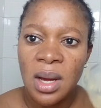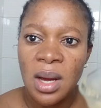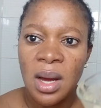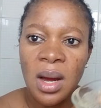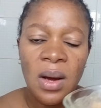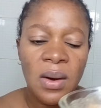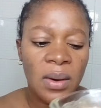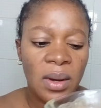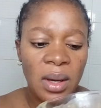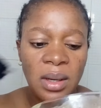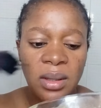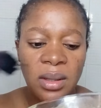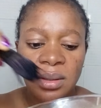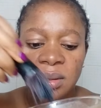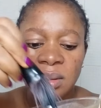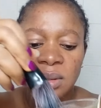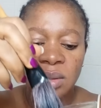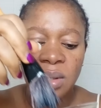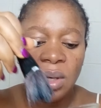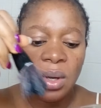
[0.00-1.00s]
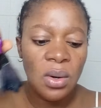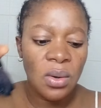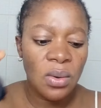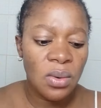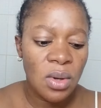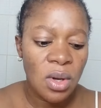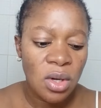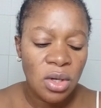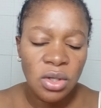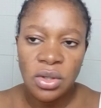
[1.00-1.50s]
okay so
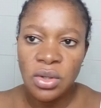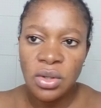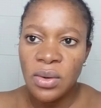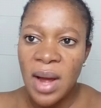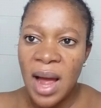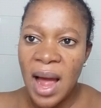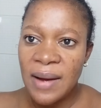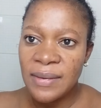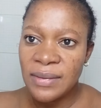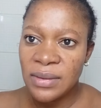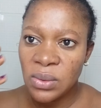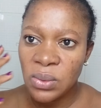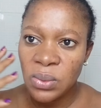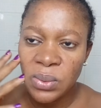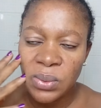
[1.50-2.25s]
you have to